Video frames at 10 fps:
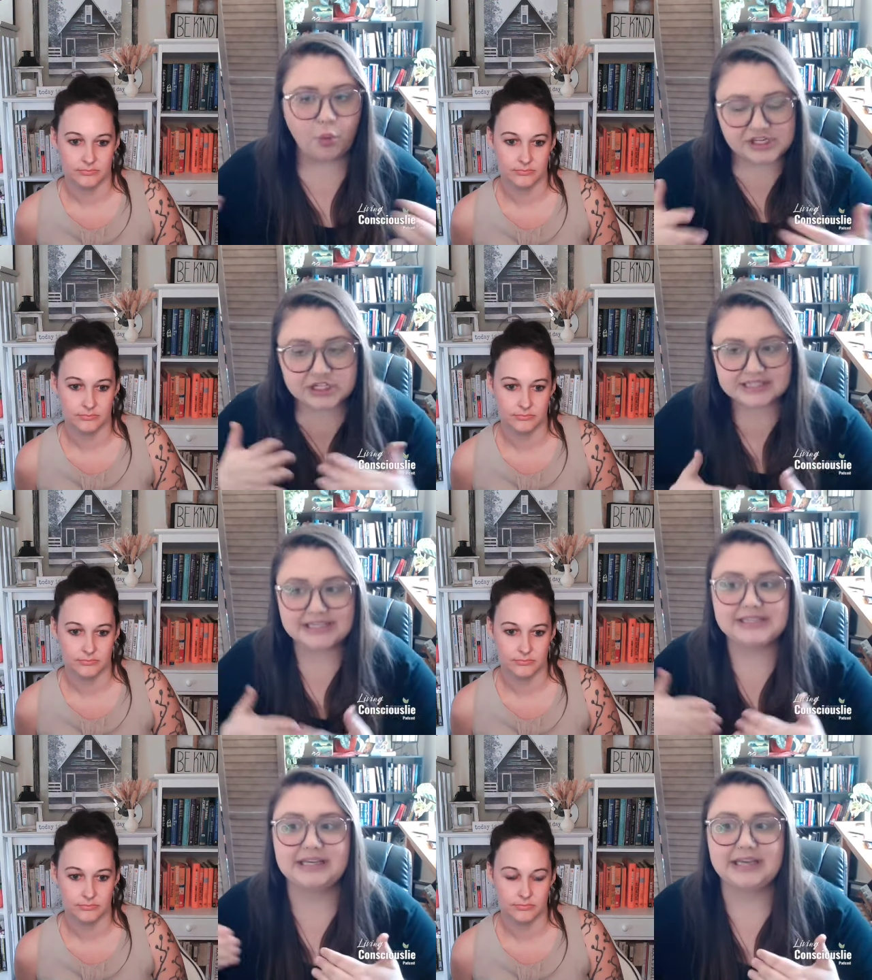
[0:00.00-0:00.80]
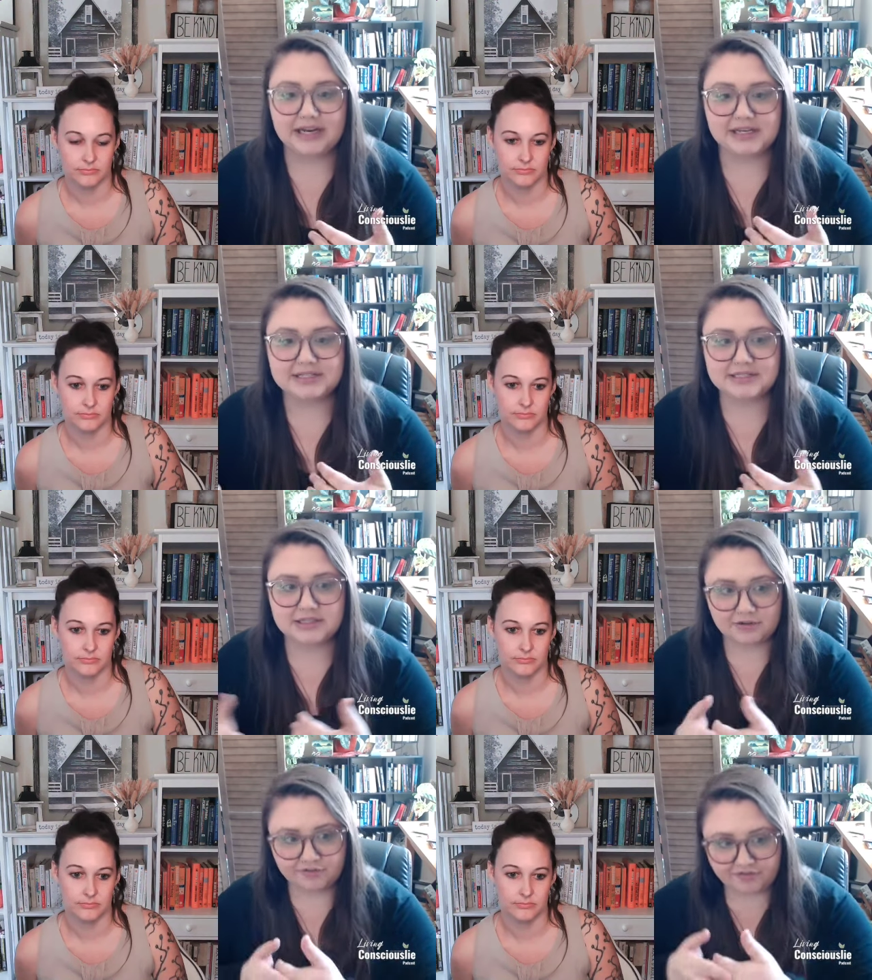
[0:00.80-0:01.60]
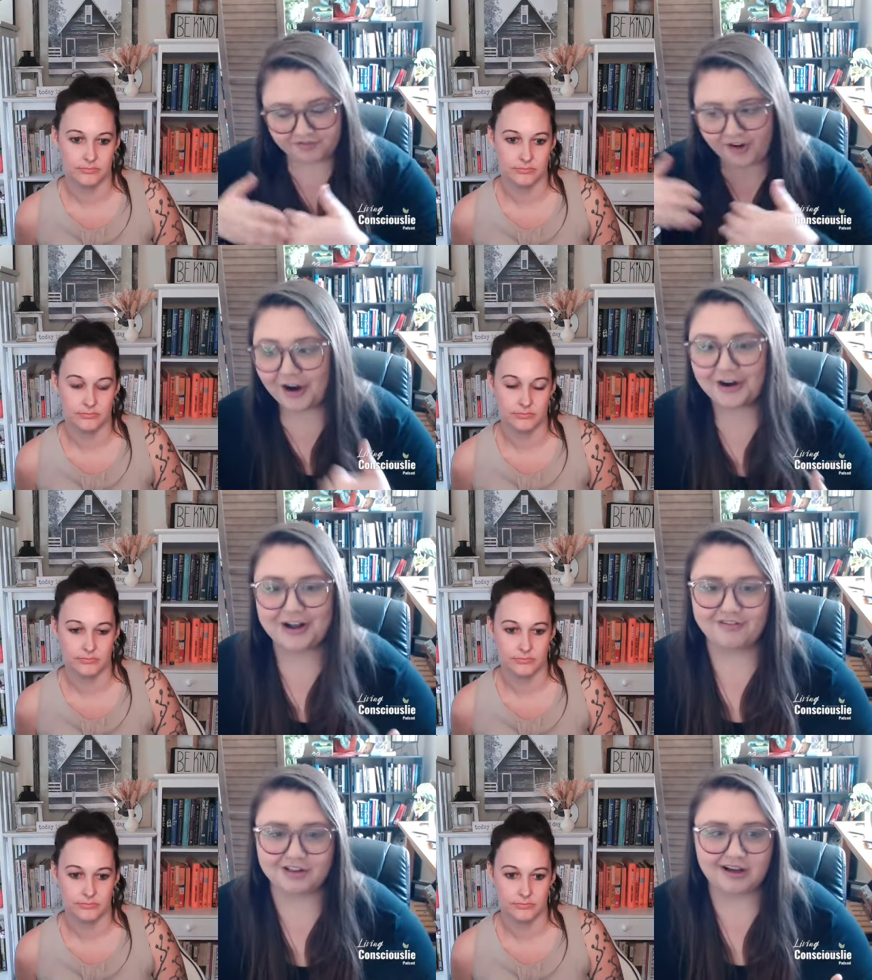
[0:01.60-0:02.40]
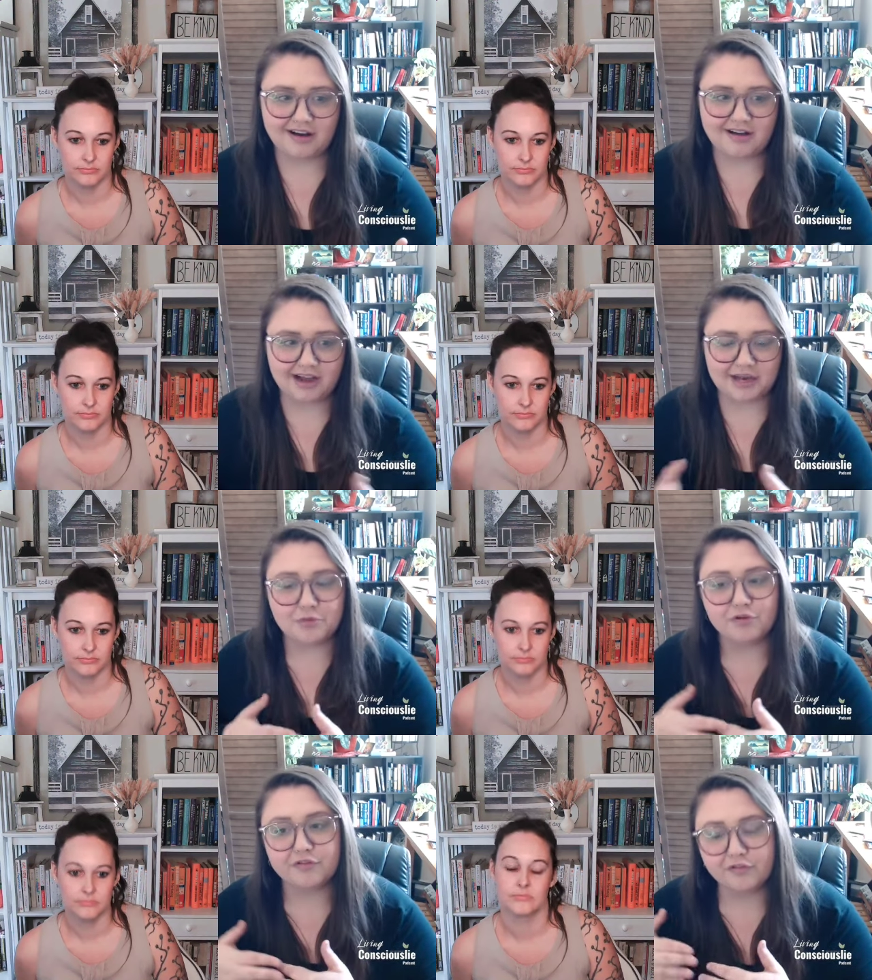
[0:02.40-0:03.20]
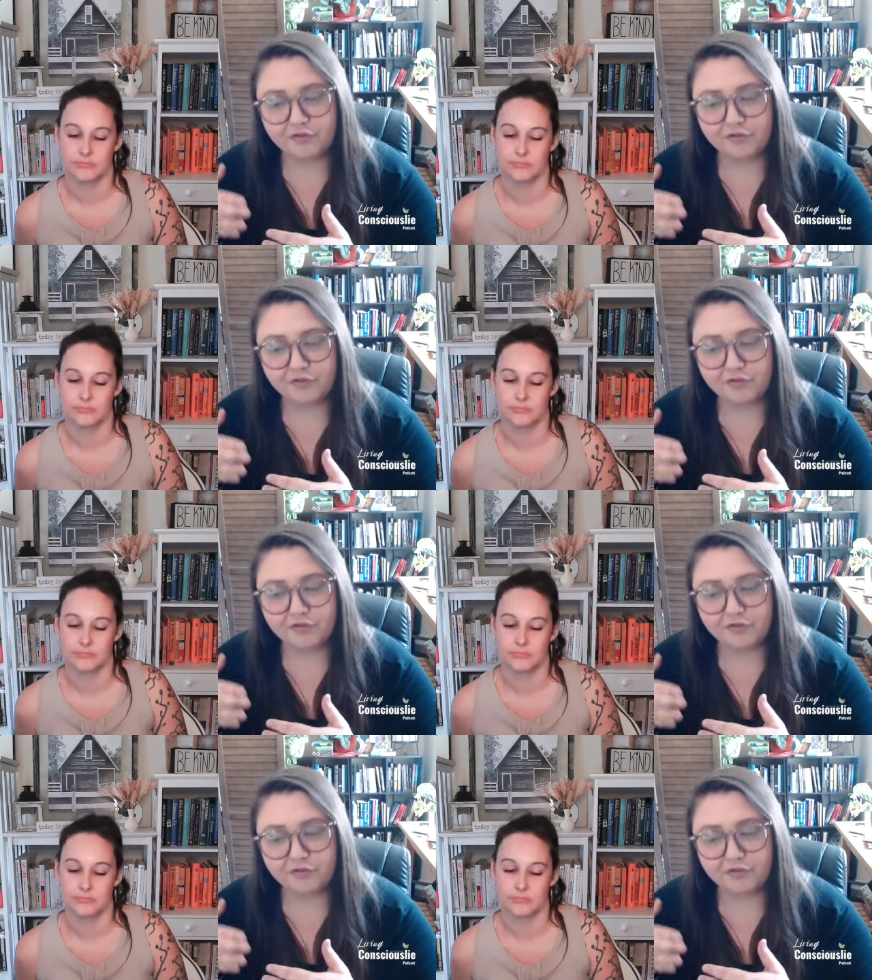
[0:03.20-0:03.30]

Speaker 1: We just need to get us far enough along and move